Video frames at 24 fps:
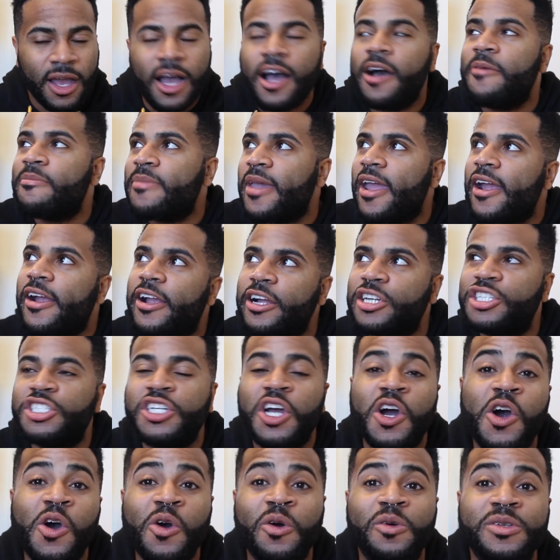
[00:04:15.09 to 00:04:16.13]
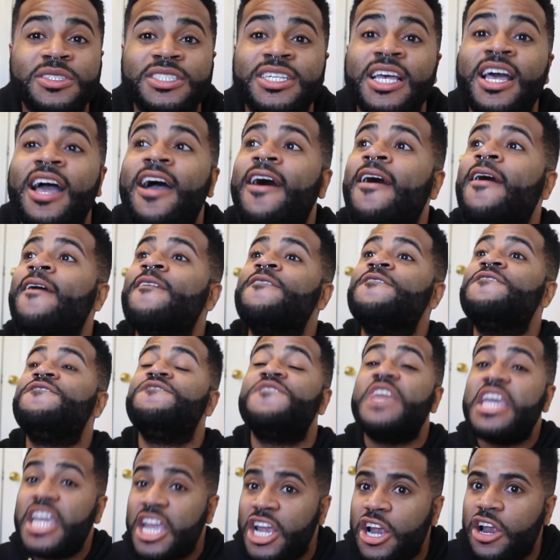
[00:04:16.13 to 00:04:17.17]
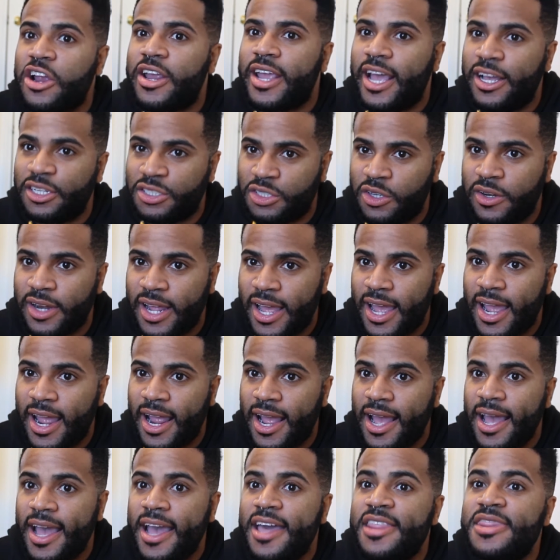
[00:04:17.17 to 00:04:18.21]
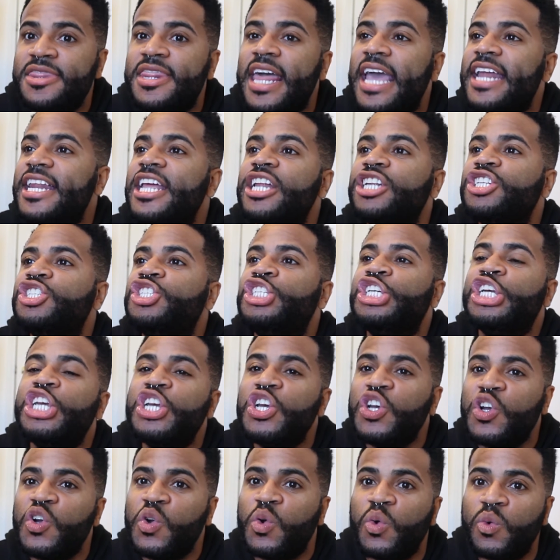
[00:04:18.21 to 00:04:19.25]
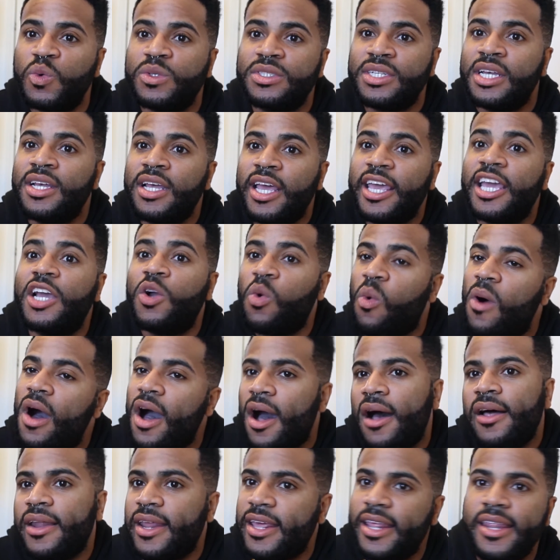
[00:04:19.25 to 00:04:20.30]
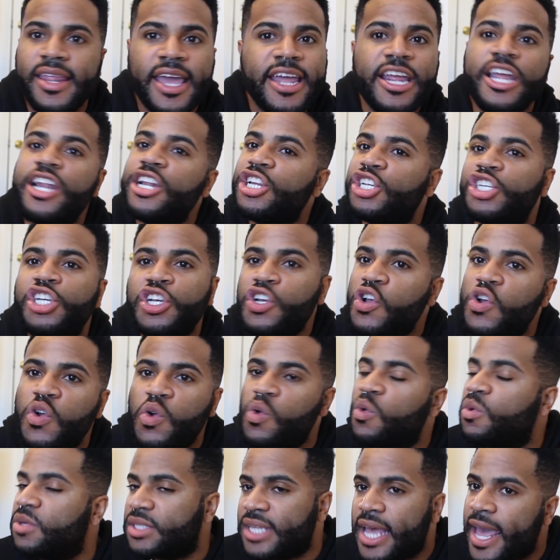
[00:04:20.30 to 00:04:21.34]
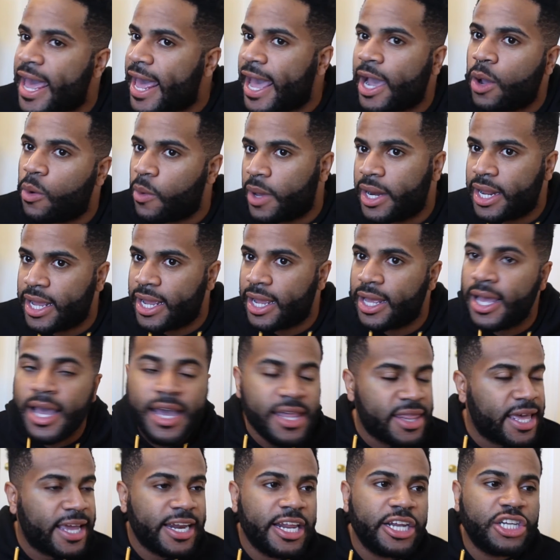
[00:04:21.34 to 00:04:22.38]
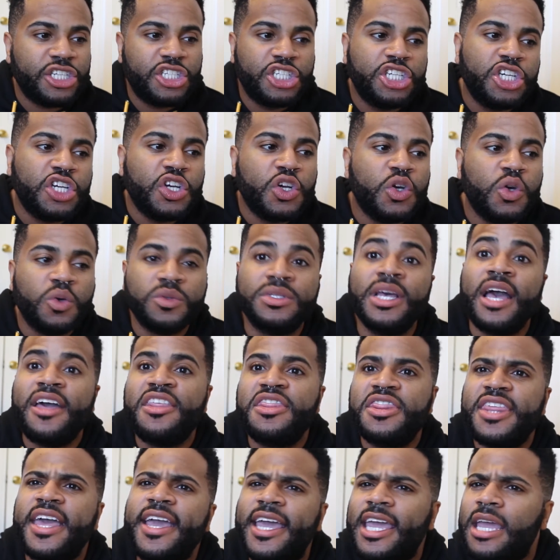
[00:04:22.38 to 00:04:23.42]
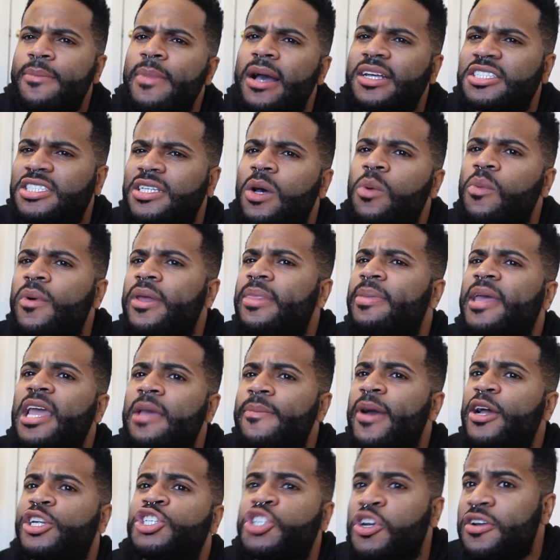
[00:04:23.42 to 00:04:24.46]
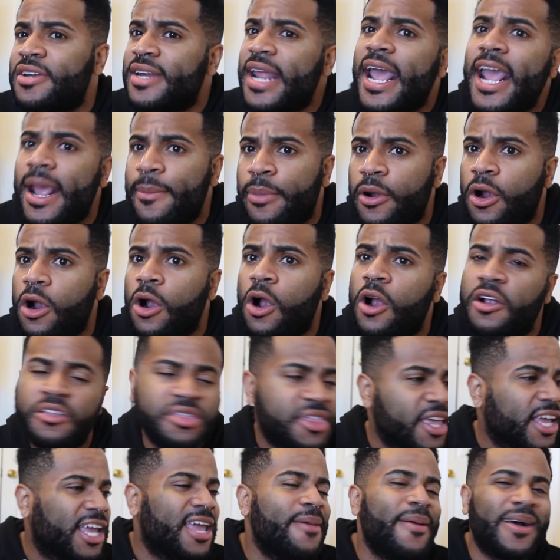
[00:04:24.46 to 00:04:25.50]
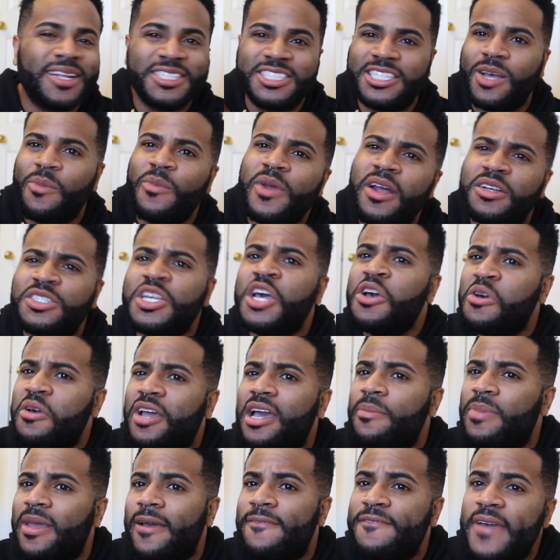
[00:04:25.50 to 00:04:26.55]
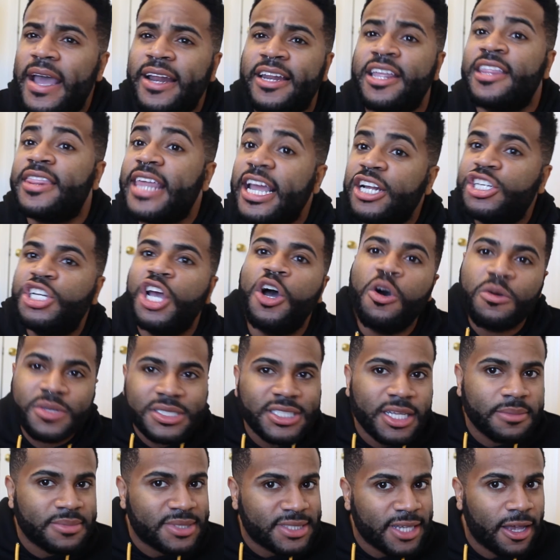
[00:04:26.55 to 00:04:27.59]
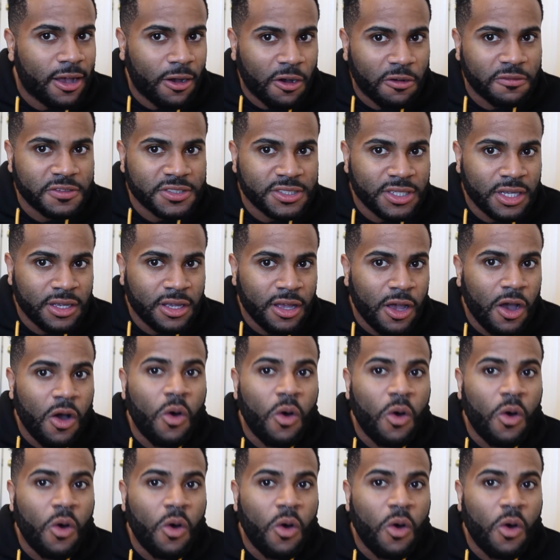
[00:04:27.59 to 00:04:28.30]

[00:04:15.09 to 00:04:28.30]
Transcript: America chose fear yesterday. They didn't choose equality. They didn't choose equity. They didn't choose thinking about your neighbor or thinking about someone else who could be affected. They chose themselves.